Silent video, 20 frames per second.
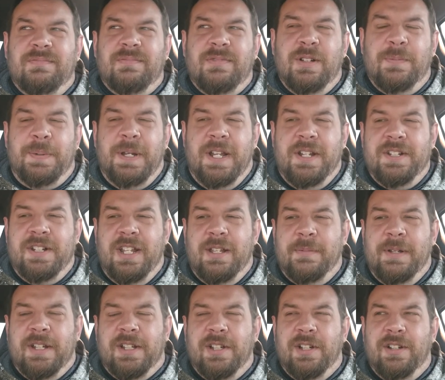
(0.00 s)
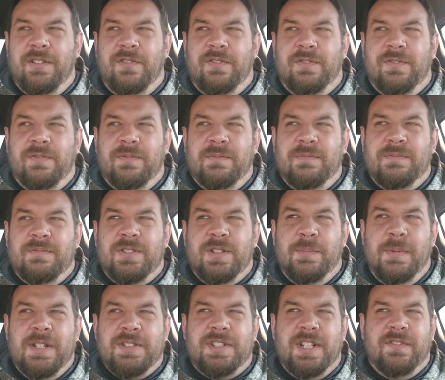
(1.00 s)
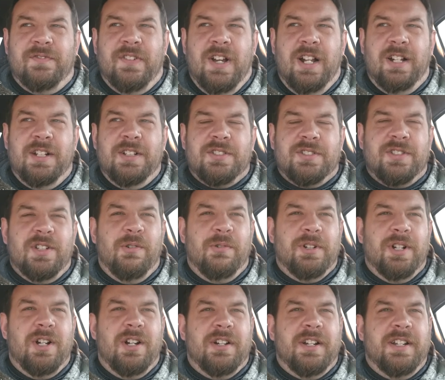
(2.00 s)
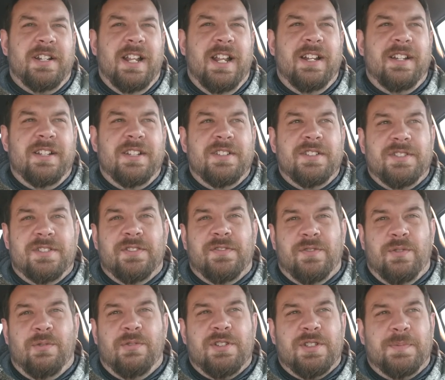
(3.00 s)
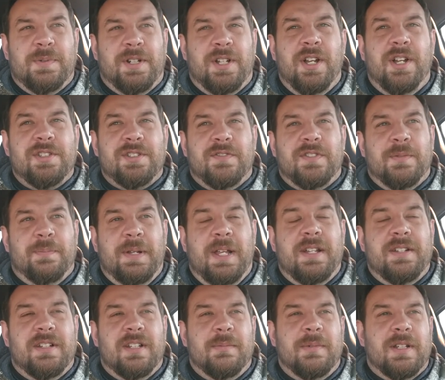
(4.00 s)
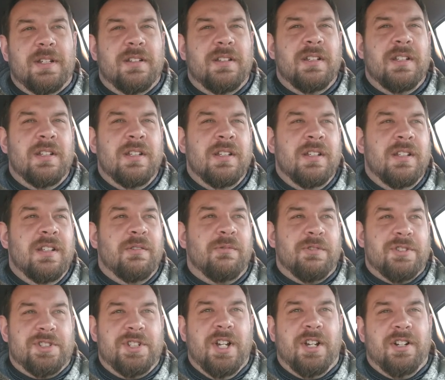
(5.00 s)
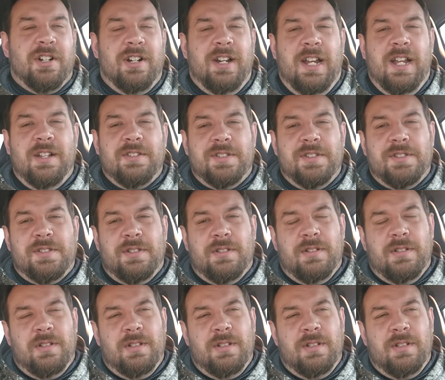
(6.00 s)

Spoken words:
a pandemic of domestic violence going on, and that is, of course, because of the pandemic. We're stuck in our houses.